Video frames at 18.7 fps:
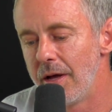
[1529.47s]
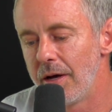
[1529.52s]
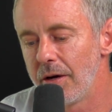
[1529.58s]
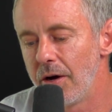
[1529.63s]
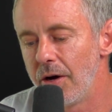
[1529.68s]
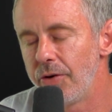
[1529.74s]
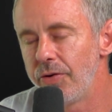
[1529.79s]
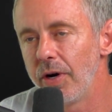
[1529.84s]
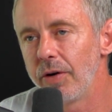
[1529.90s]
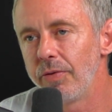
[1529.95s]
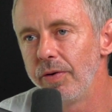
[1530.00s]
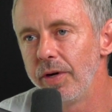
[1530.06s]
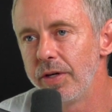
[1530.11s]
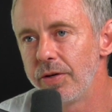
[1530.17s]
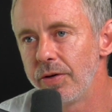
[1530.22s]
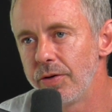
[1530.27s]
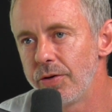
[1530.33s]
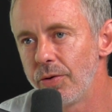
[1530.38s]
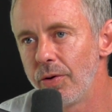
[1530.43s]
Contract
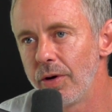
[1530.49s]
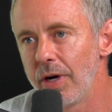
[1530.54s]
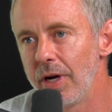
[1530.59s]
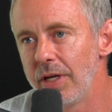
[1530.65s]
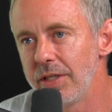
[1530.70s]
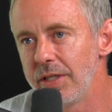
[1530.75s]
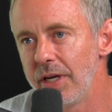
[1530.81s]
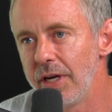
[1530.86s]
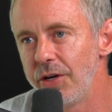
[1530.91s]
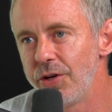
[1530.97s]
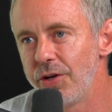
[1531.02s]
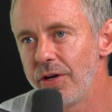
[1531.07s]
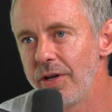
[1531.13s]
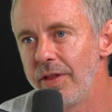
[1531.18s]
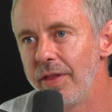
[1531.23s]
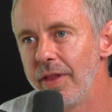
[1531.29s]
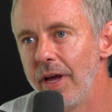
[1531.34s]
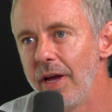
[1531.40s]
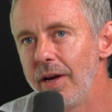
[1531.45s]
research
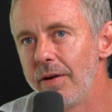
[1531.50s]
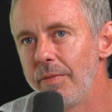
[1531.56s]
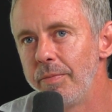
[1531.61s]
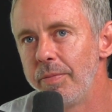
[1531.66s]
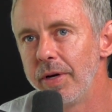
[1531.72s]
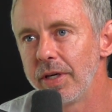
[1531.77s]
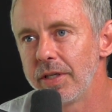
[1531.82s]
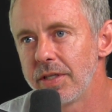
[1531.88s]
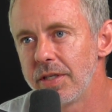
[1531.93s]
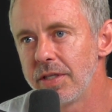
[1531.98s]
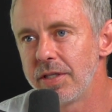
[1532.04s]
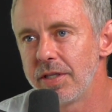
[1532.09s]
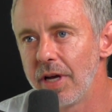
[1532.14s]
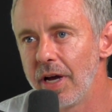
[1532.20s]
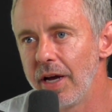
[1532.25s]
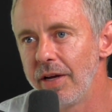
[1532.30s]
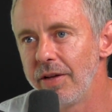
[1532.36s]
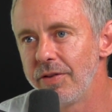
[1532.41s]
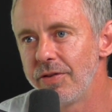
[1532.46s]
organization that picks the
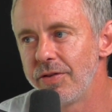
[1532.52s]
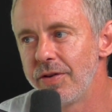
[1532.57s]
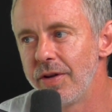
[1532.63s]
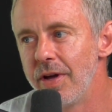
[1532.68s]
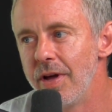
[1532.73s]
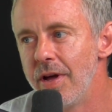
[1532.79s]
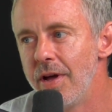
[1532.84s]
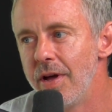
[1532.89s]
sites,